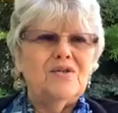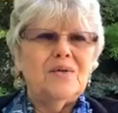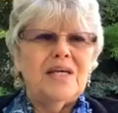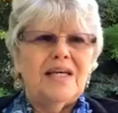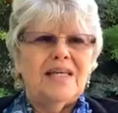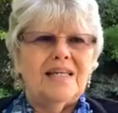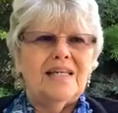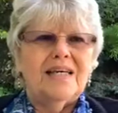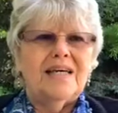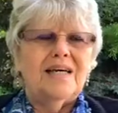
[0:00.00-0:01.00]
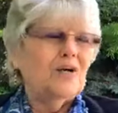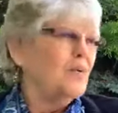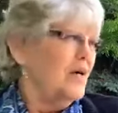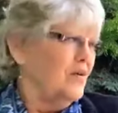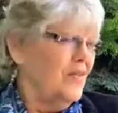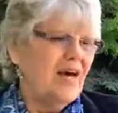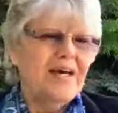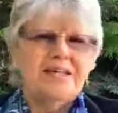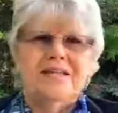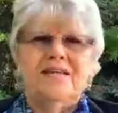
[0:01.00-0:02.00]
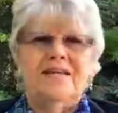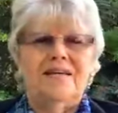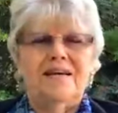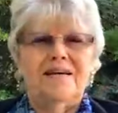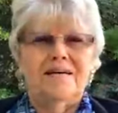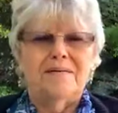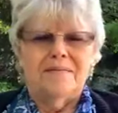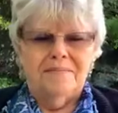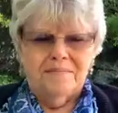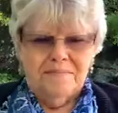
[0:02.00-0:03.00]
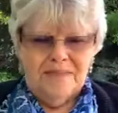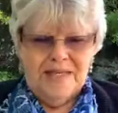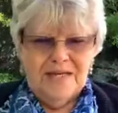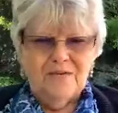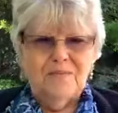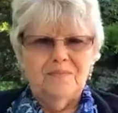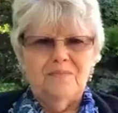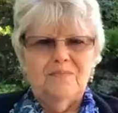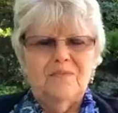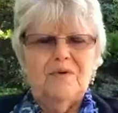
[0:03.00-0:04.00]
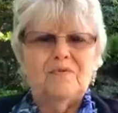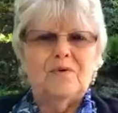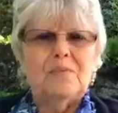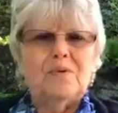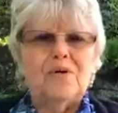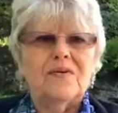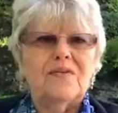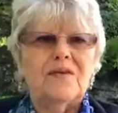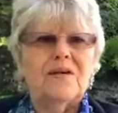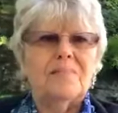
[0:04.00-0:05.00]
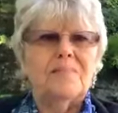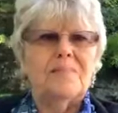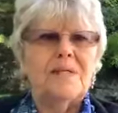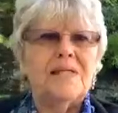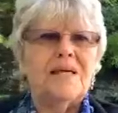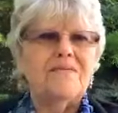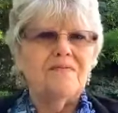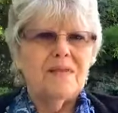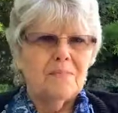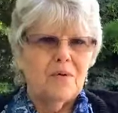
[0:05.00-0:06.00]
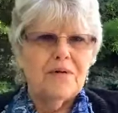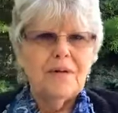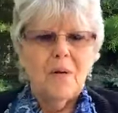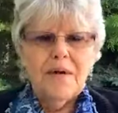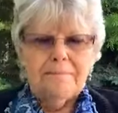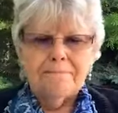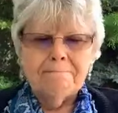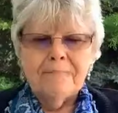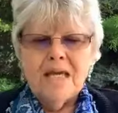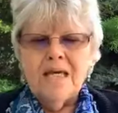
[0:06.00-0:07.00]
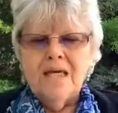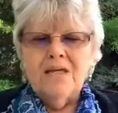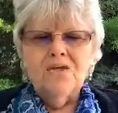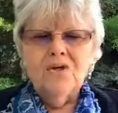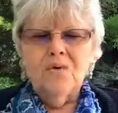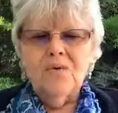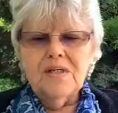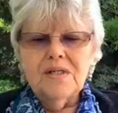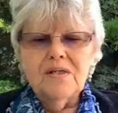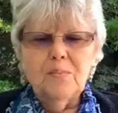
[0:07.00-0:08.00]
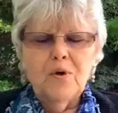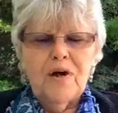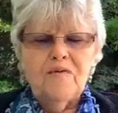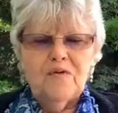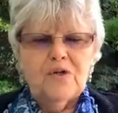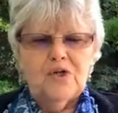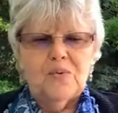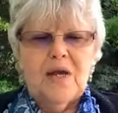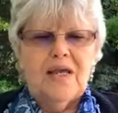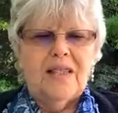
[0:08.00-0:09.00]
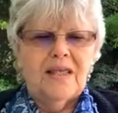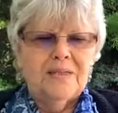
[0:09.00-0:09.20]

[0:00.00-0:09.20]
you can uh, acquire that, uh, that free book, the PDF of that book. Okay, so this is a prayer for strength.